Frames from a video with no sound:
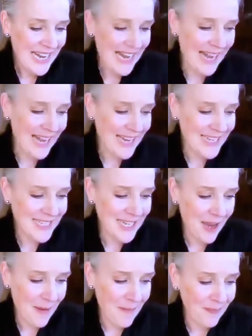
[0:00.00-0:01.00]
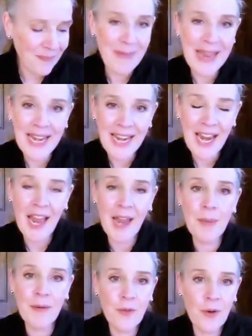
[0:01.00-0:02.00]
And um, many high
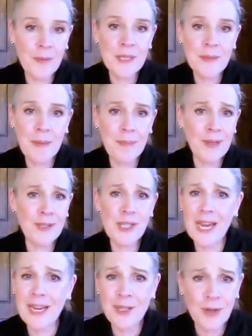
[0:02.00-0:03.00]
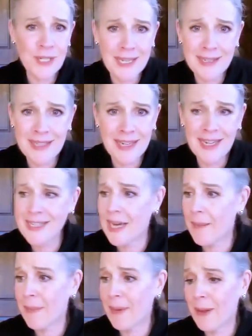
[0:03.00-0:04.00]
performance people, Jack Dorsey's an
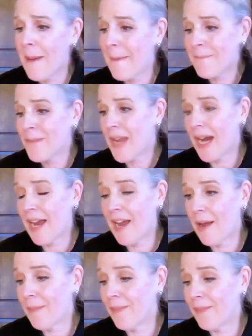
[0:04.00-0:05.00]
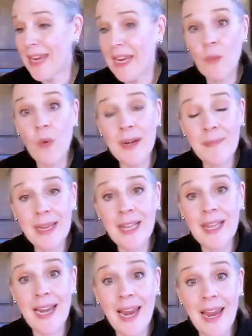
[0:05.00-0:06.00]
example, Um, eat one meal
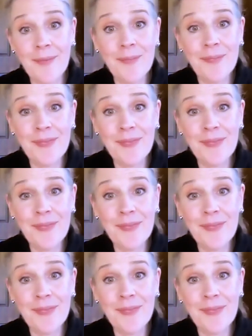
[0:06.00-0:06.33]
a day.